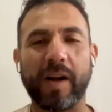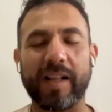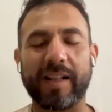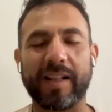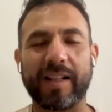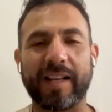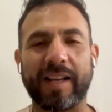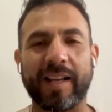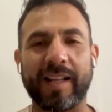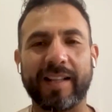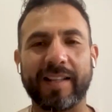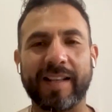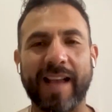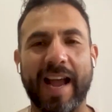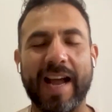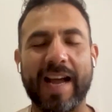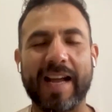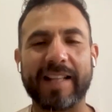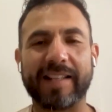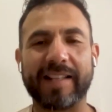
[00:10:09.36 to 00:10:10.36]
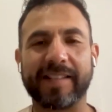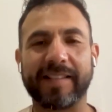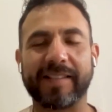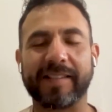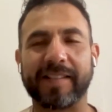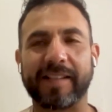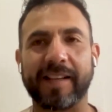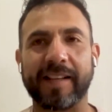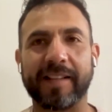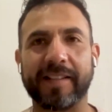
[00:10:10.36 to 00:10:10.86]
well,
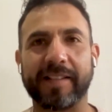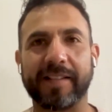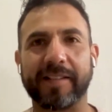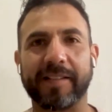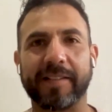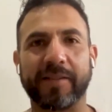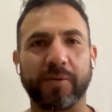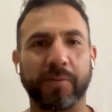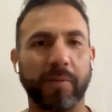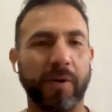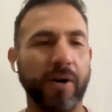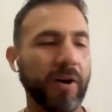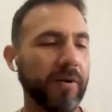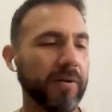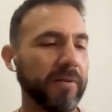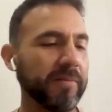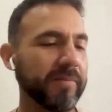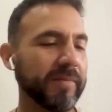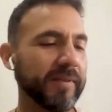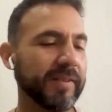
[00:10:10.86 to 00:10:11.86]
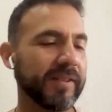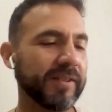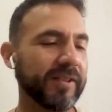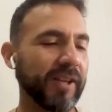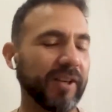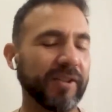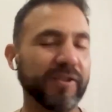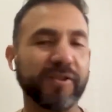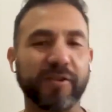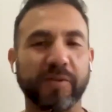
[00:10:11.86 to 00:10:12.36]
it's tomorrow.
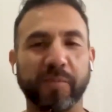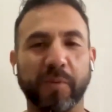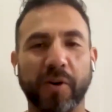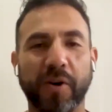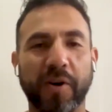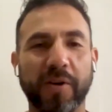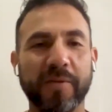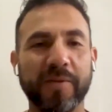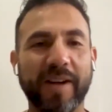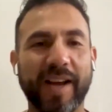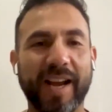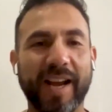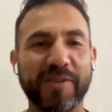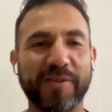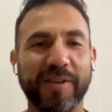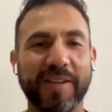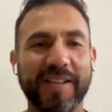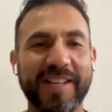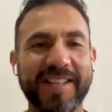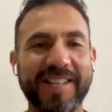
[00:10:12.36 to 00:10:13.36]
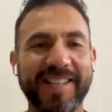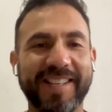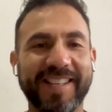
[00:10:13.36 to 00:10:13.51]
Starts tomorrow, actually.